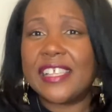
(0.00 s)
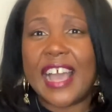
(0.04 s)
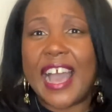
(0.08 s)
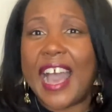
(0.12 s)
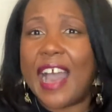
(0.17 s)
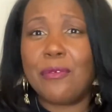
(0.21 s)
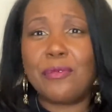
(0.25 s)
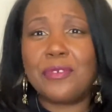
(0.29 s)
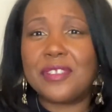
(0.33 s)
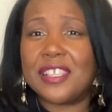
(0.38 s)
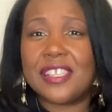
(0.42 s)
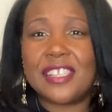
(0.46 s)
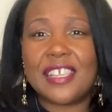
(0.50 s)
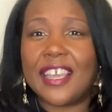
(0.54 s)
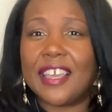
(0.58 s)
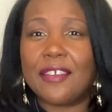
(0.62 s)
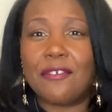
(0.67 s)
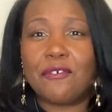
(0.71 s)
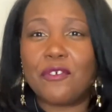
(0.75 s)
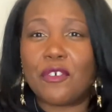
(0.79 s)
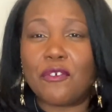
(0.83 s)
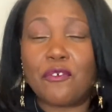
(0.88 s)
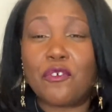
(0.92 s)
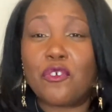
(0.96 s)
would sing
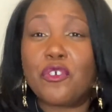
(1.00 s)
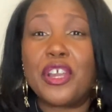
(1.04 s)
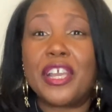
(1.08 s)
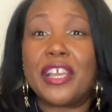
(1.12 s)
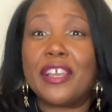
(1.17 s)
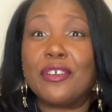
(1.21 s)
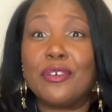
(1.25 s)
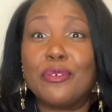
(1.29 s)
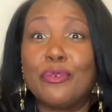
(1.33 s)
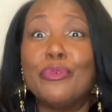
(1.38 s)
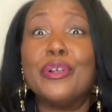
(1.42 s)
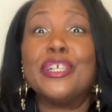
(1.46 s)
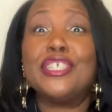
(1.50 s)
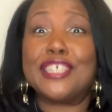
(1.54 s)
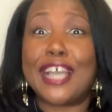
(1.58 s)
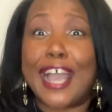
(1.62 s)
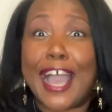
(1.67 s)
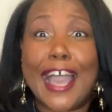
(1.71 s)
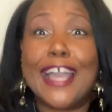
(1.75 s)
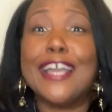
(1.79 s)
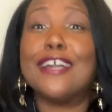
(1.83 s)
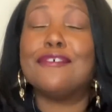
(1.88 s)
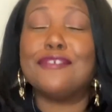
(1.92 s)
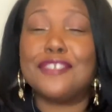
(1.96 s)
for free, which
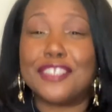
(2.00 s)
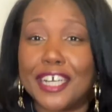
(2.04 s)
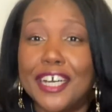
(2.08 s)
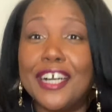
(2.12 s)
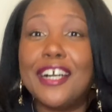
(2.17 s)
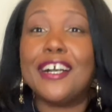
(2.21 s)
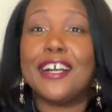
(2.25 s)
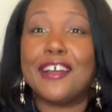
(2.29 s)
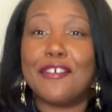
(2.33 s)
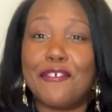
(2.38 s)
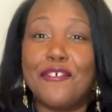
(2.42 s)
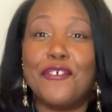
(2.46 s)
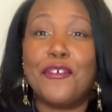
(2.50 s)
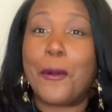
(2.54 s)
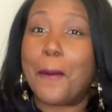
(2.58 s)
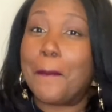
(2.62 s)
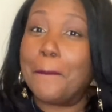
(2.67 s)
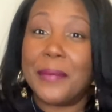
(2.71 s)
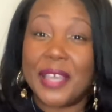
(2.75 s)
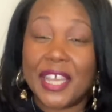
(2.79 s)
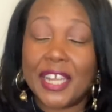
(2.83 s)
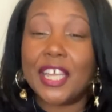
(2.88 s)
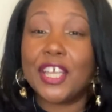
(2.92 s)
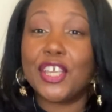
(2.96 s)
I have done for
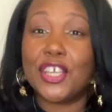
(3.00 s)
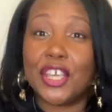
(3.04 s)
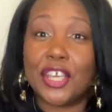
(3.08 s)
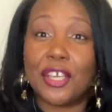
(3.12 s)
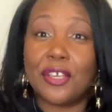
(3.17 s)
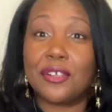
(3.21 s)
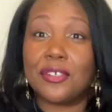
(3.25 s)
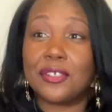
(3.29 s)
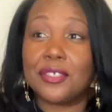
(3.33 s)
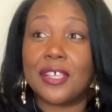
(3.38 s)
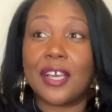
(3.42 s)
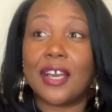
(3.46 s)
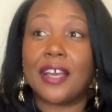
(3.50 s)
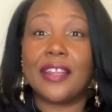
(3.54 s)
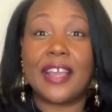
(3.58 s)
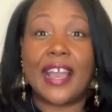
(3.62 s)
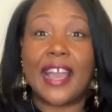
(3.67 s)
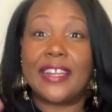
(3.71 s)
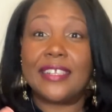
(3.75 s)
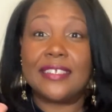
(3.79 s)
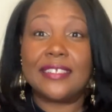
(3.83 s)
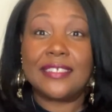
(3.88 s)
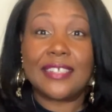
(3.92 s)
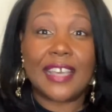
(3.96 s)
many years, honey.
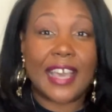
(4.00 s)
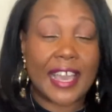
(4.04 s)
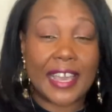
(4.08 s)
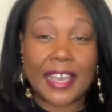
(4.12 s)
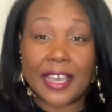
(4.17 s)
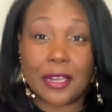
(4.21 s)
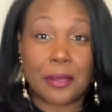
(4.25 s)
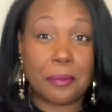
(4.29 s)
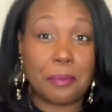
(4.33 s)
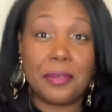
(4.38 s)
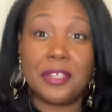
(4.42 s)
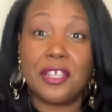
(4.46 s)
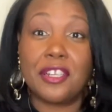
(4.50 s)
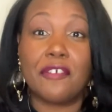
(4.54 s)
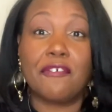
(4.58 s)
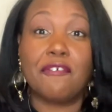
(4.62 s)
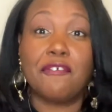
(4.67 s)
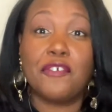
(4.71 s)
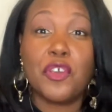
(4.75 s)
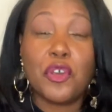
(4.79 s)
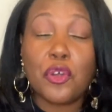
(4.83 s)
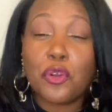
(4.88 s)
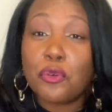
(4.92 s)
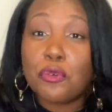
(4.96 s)
I done sang at a plenty of
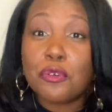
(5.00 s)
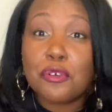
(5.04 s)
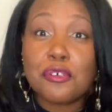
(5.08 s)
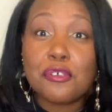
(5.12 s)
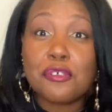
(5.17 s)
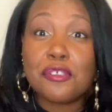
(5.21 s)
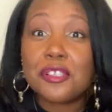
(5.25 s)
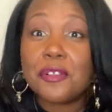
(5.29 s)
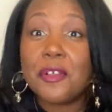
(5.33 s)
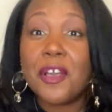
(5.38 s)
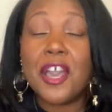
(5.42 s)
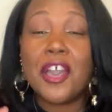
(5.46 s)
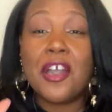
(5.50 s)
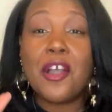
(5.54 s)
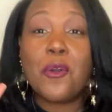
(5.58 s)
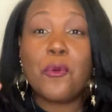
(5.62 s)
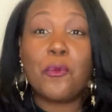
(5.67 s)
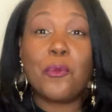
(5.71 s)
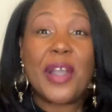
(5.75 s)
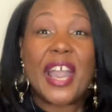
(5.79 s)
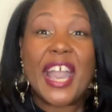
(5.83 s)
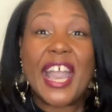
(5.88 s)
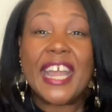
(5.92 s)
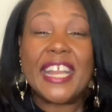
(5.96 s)
funerals,
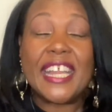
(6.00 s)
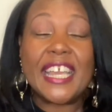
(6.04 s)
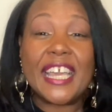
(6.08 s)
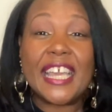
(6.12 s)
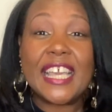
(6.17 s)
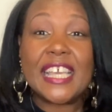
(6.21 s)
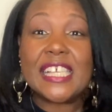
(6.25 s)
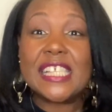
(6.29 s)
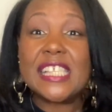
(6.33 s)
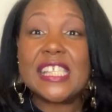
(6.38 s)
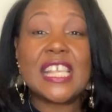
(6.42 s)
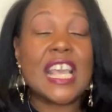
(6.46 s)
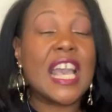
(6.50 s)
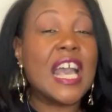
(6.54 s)
weddings,